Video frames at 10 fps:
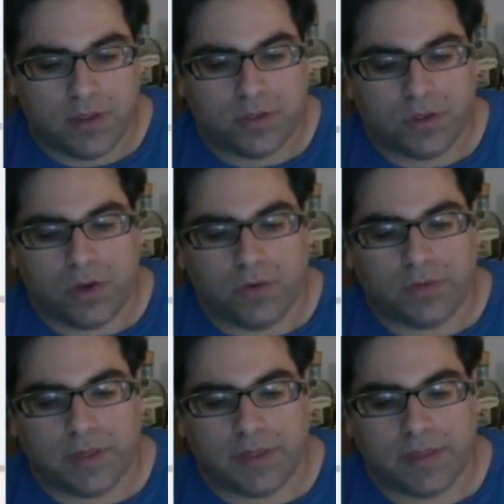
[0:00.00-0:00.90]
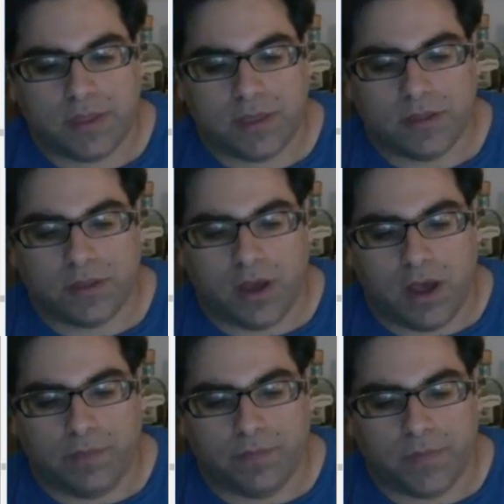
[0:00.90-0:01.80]
So
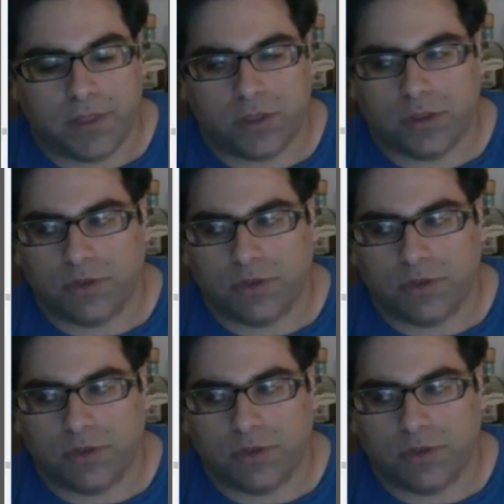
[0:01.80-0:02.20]
this